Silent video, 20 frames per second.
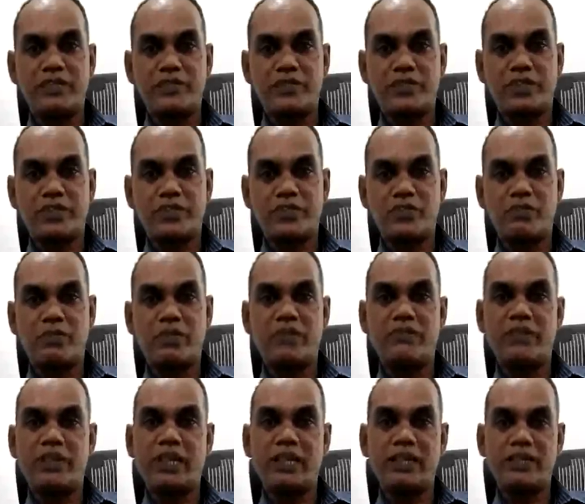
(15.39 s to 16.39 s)
discussed by
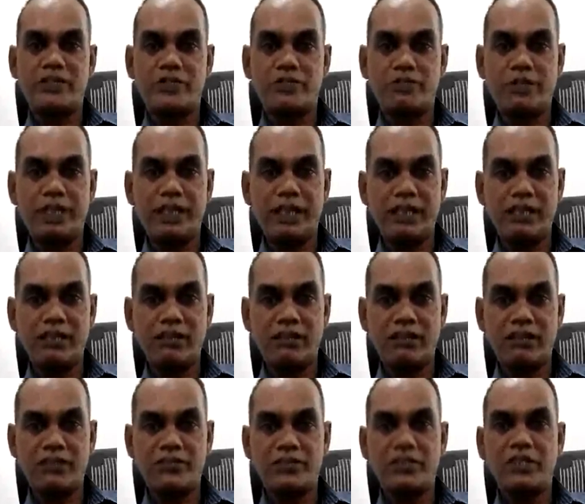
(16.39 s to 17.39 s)
various
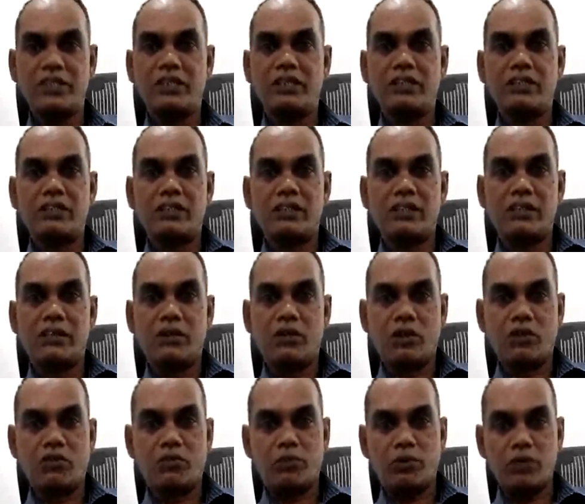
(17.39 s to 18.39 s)
medias, a
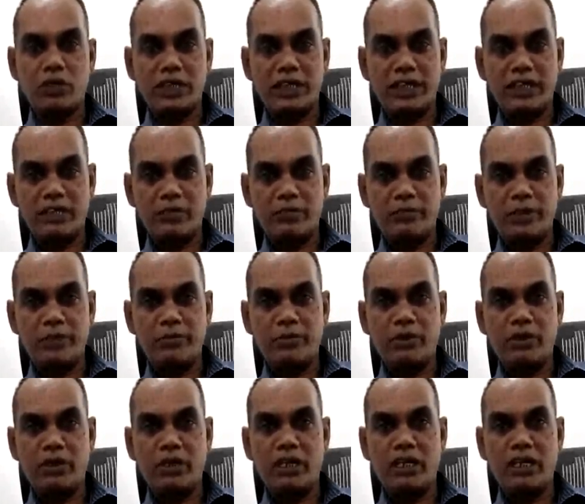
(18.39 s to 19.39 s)
lot of political
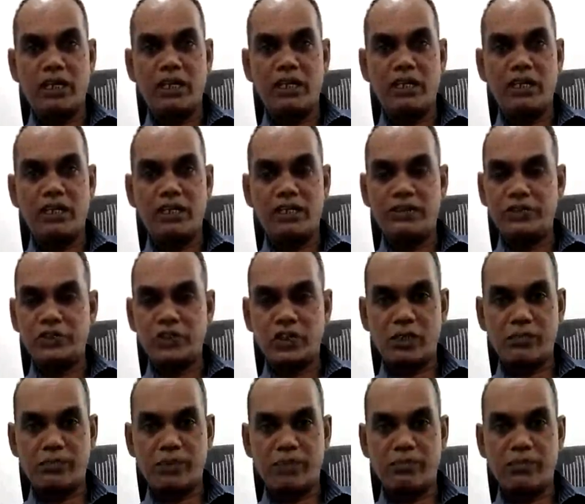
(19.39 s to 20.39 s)
people and the
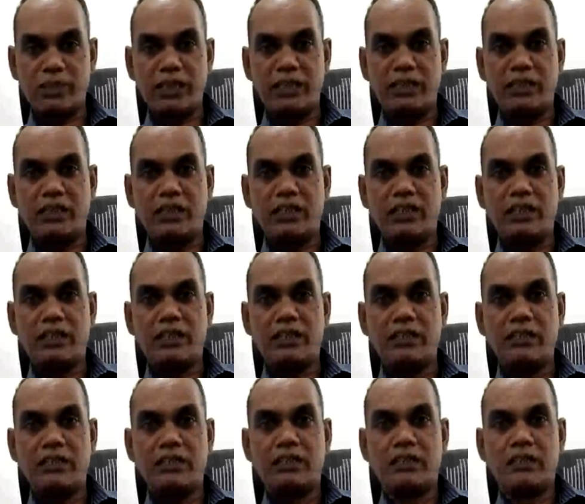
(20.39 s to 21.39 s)
general public
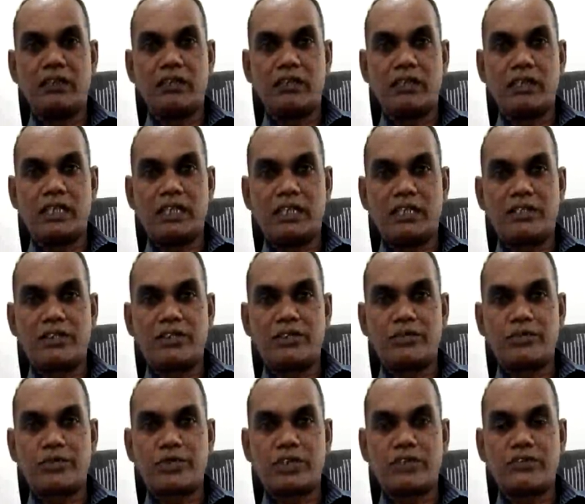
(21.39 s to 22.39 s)
in
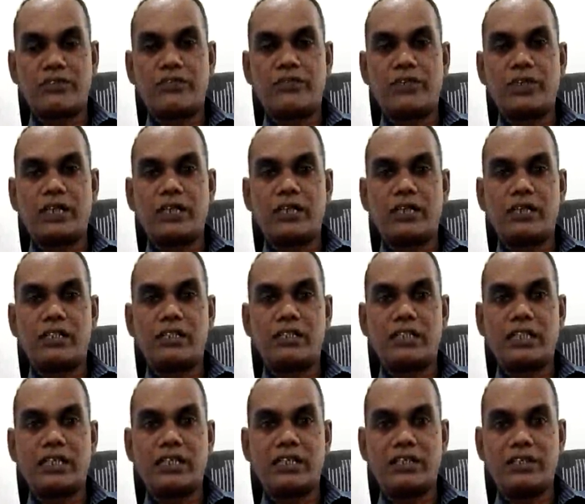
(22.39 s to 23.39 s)
terms of
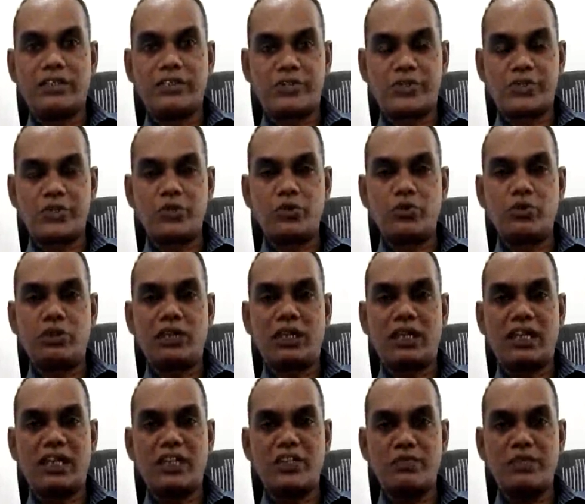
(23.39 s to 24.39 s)
the issue that
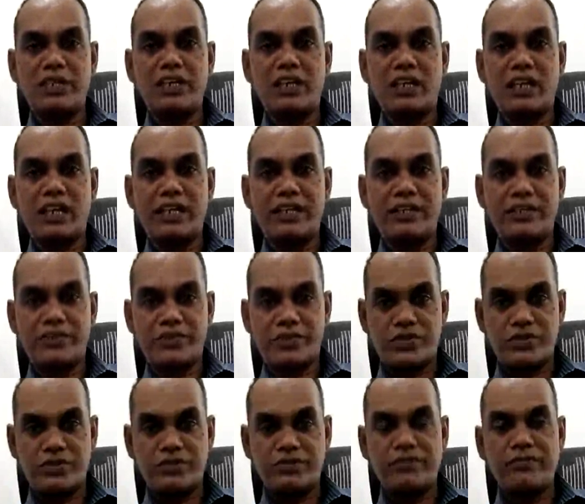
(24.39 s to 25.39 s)
has been
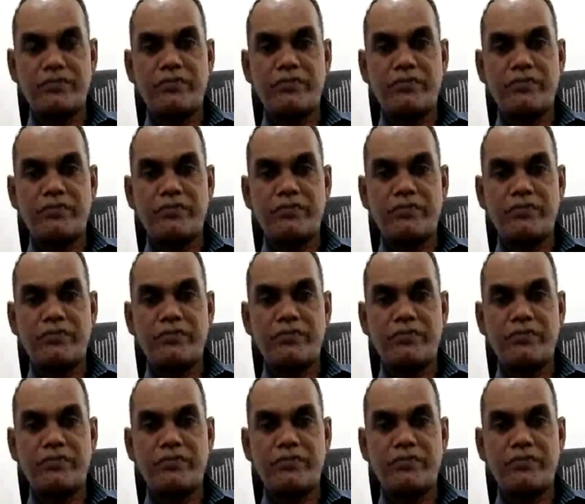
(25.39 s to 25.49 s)
raised.